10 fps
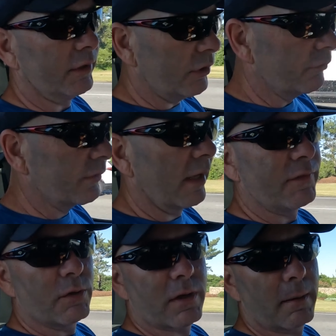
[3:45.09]
you,
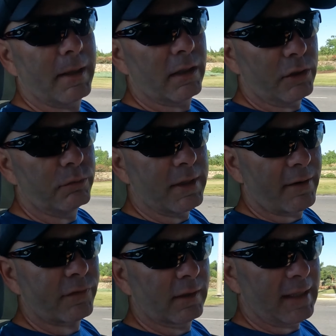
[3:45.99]
if you come here, you
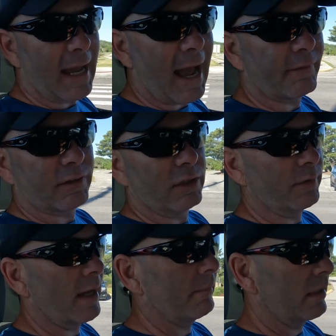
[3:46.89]
definitely have to do
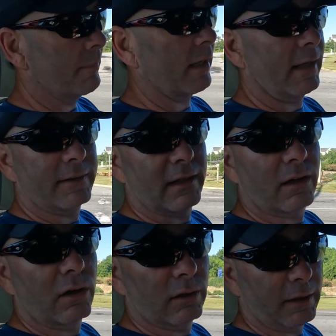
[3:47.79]
that, but you better get there
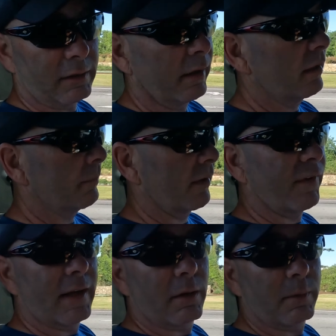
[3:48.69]
early. Better
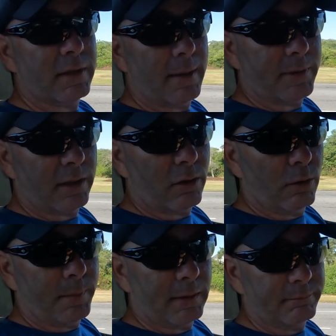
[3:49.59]
find out what time they're gonna
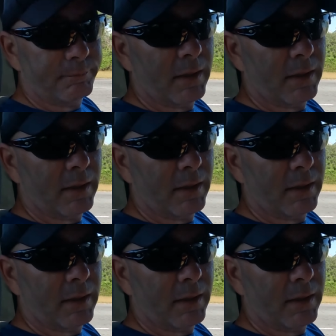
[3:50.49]
open,